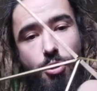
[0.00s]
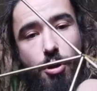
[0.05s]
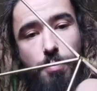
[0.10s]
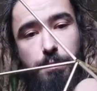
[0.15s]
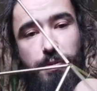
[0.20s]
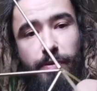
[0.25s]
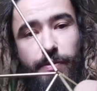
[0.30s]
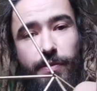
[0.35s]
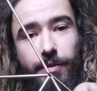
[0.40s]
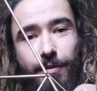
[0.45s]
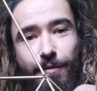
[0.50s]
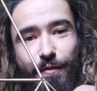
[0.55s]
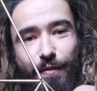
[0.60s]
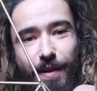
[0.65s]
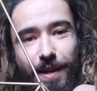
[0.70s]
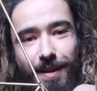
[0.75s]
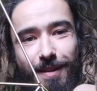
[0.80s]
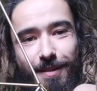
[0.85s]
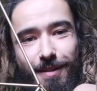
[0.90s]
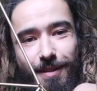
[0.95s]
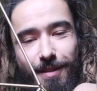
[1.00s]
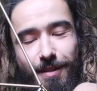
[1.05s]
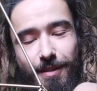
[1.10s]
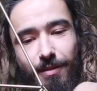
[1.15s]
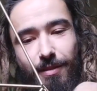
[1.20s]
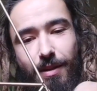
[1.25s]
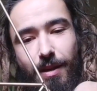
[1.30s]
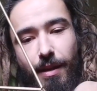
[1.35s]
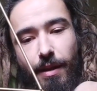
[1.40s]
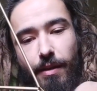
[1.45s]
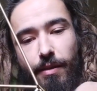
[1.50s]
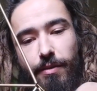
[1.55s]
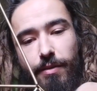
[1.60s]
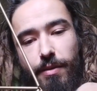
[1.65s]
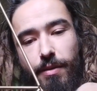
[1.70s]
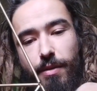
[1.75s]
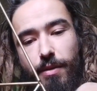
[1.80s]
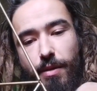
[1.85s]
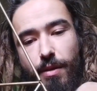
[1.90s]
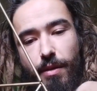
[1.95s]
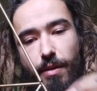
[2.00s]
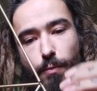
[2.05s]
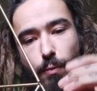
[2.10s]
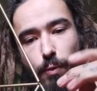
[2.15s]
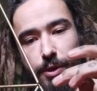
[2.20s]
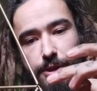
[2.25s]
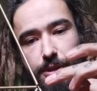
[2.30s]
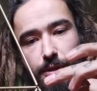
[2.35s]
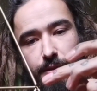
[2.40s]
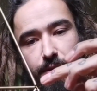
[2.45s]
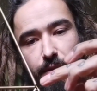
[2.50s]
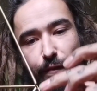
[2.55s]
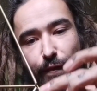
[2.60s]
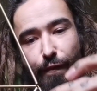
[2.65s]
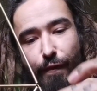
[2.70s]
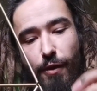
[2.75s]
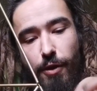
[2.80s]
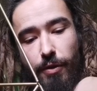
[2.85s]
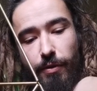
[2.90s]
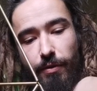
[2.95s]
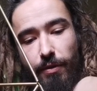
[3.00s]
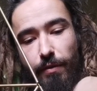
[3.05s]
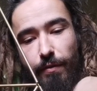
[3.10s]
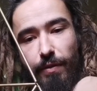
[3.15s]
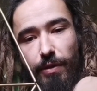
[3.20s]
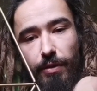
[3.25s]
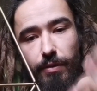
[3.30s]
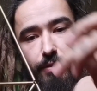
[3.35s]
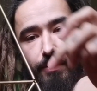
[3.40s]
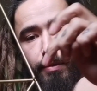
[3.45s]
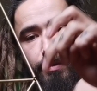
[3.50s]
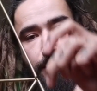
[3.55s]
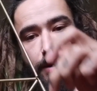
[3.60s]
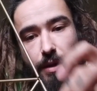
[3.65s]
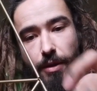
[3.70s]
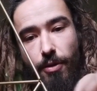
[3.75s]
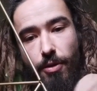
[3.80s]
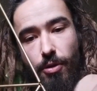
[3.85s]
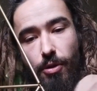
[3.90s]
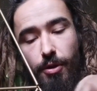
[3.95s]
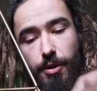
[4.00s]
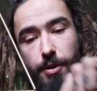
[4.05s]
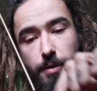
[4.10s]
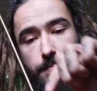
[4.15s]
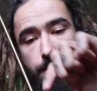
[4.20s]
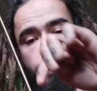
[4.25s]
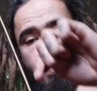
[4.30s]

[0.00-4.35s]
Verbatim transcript: opposite finger in this case, which is the first of this corner,